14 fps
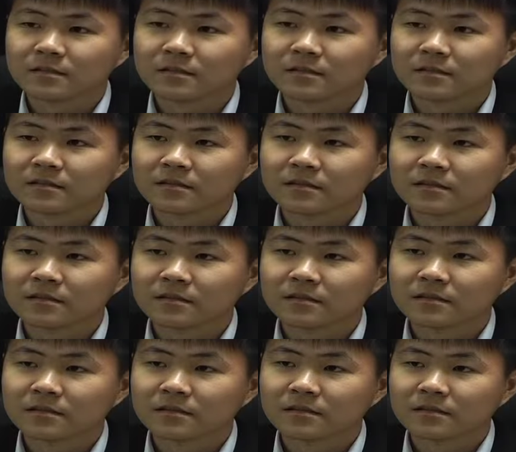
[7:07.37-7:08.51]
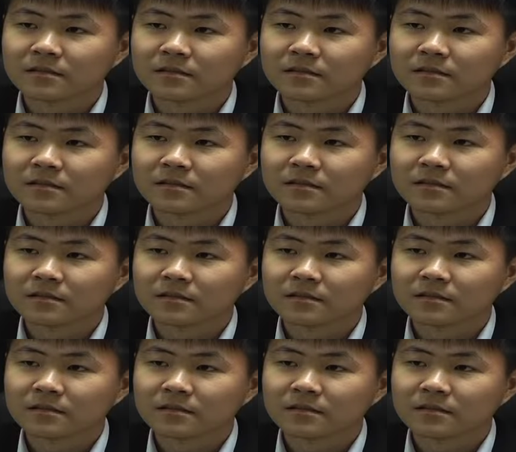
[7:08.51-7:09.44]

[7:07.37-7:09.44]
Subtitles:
Nothing is said.